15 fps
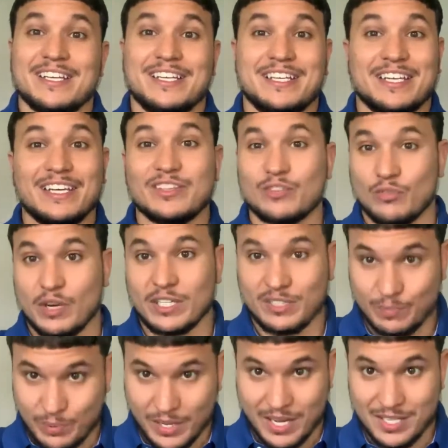Get direct
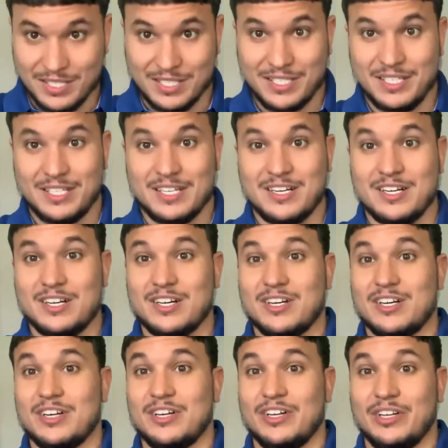deposit.
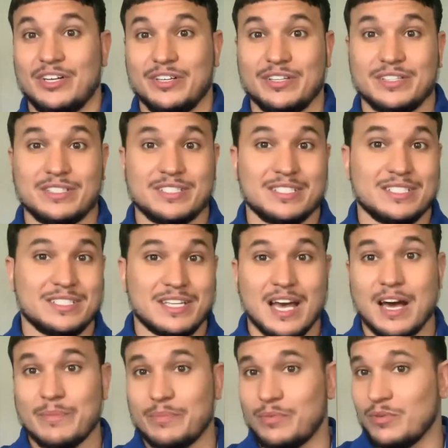
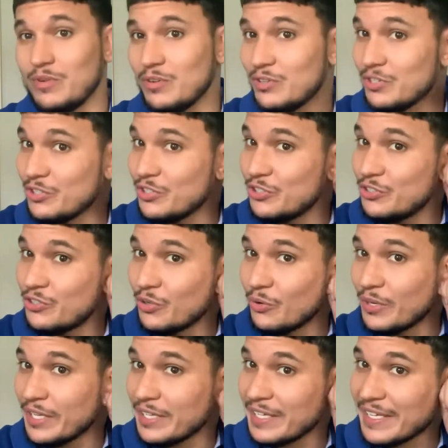Stop
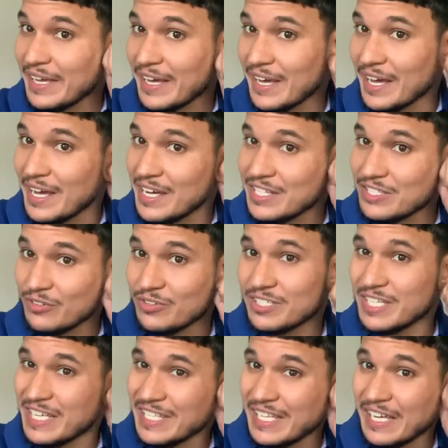doing cash or
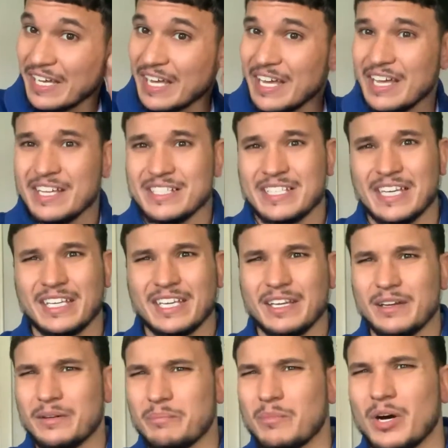taking
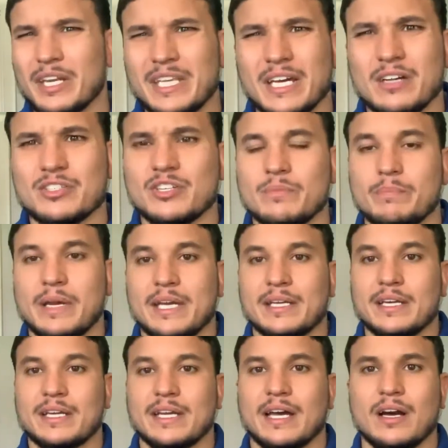money out your bank
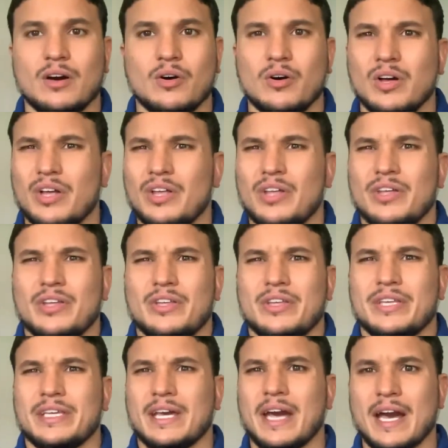account,
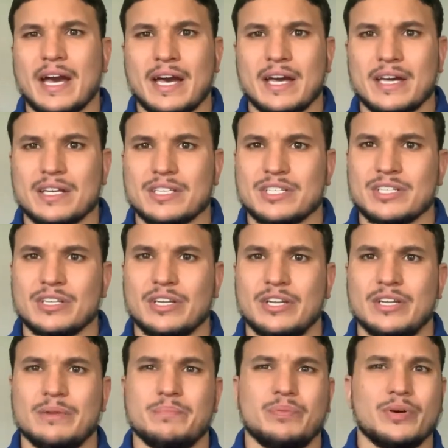cash, and
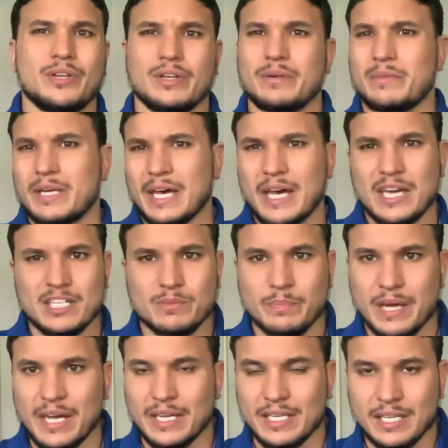then putting cash
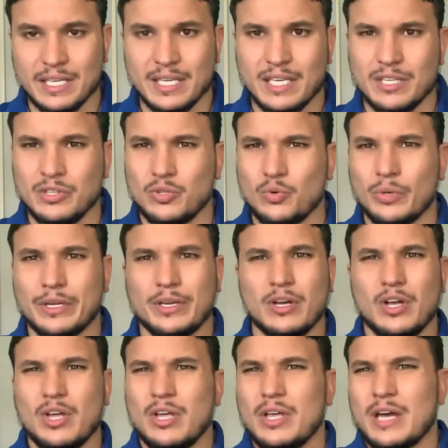back in.
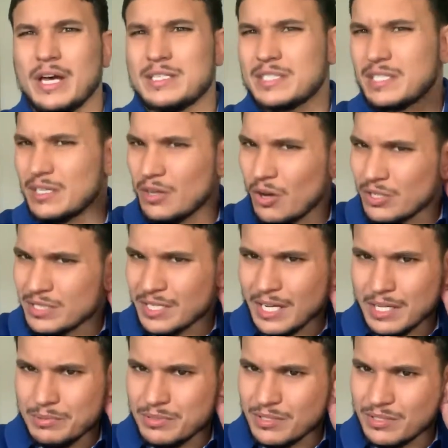I see all
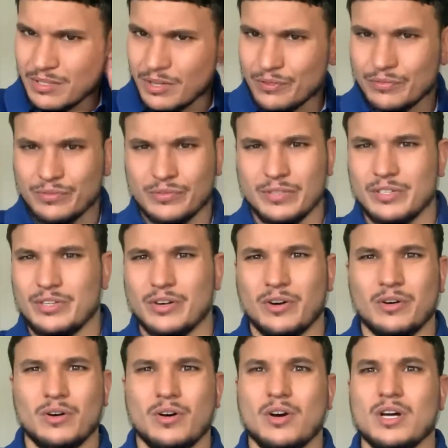types of stuff. You
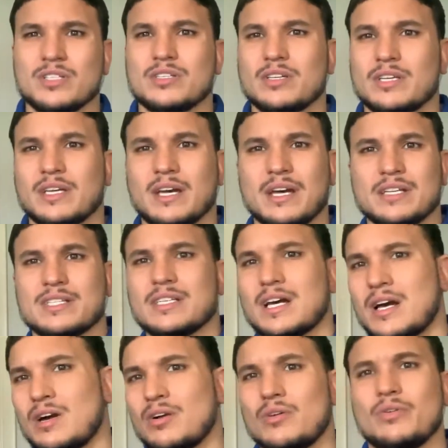know, oh, I took cash
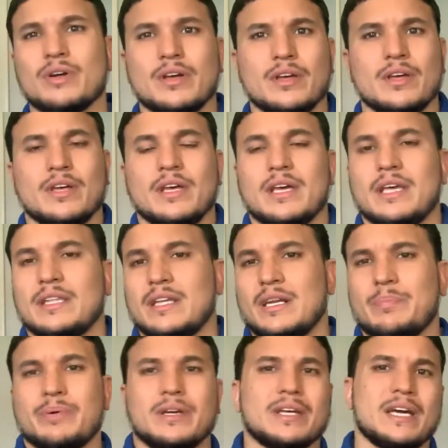out and then I
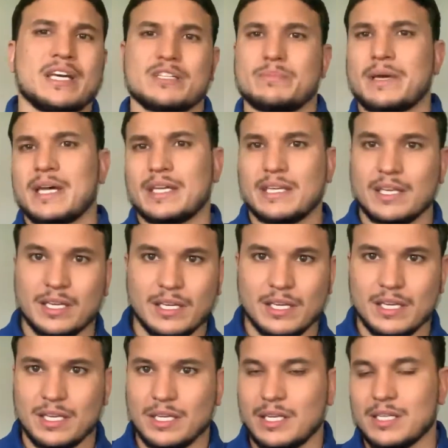put cash back
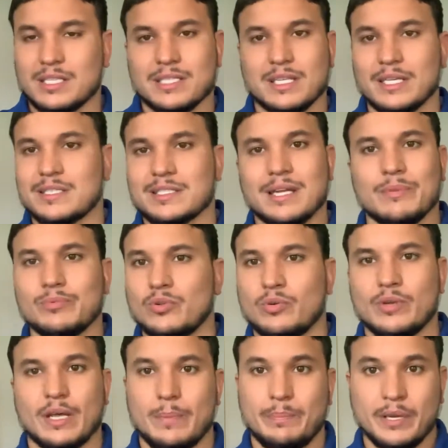in, and it's like, stop
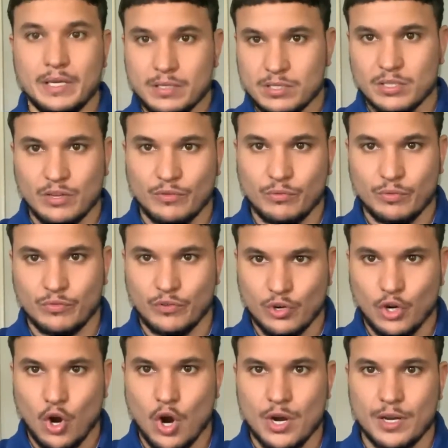doing that. Pay stuff with your
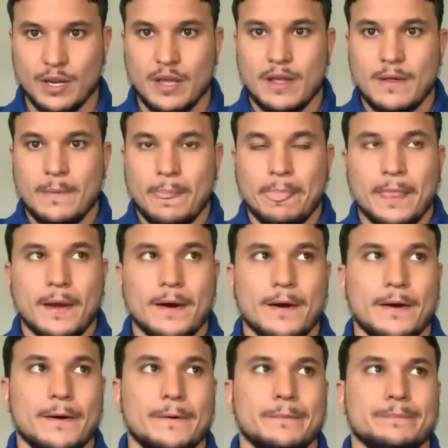card.
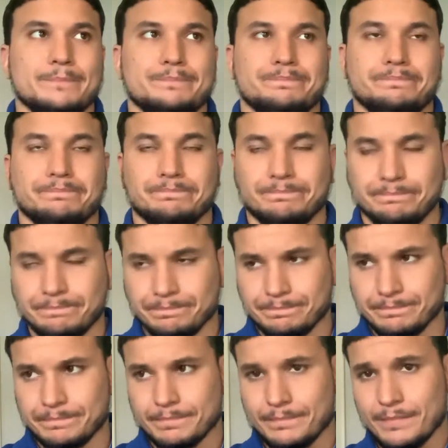
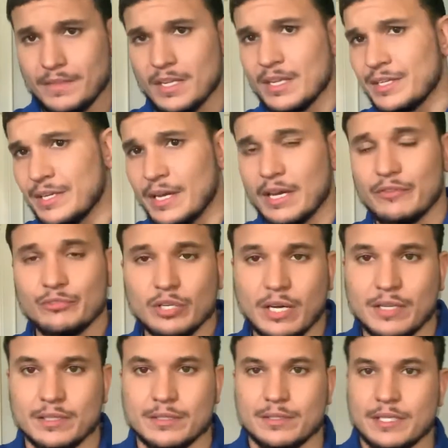Yeah, if you
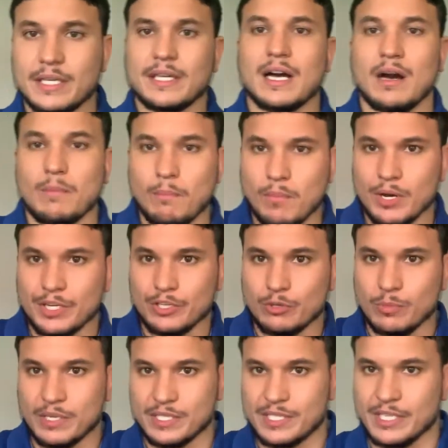gotta take out money,
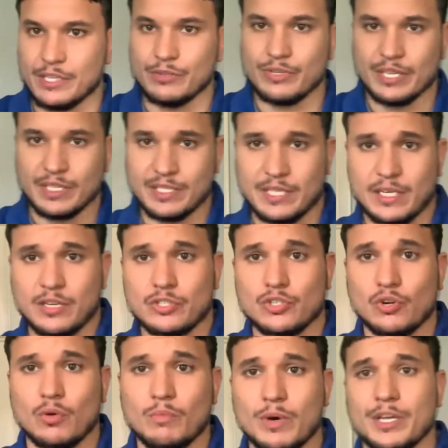nobody's saying you can't take out
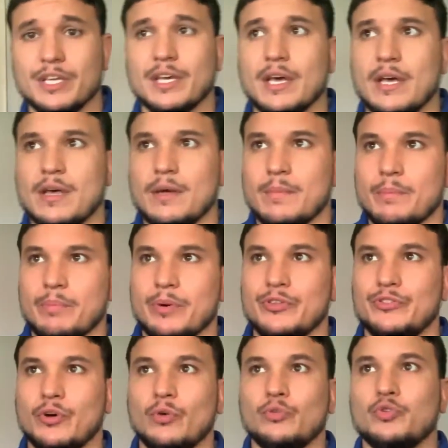your own money, but
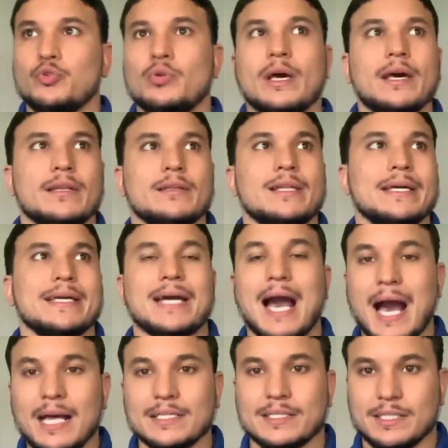don't do that like
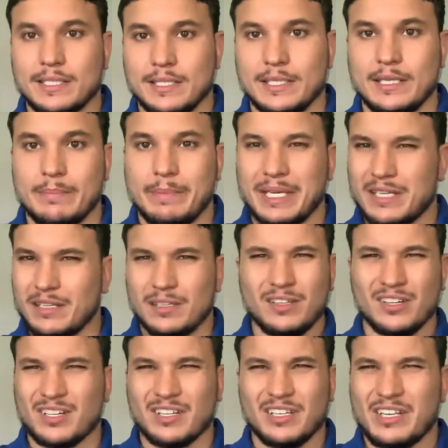constantly and make it
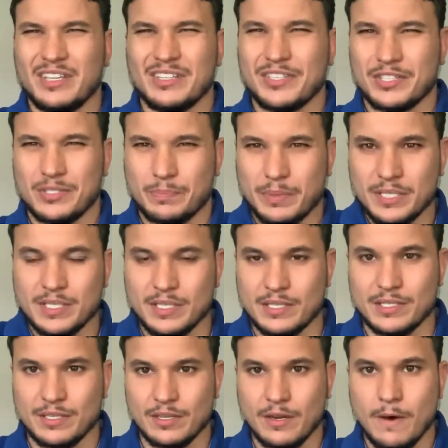look
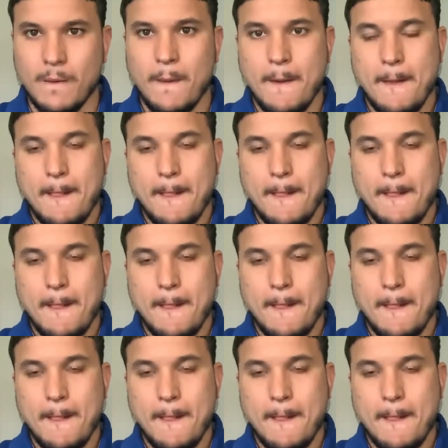suspicious. You know,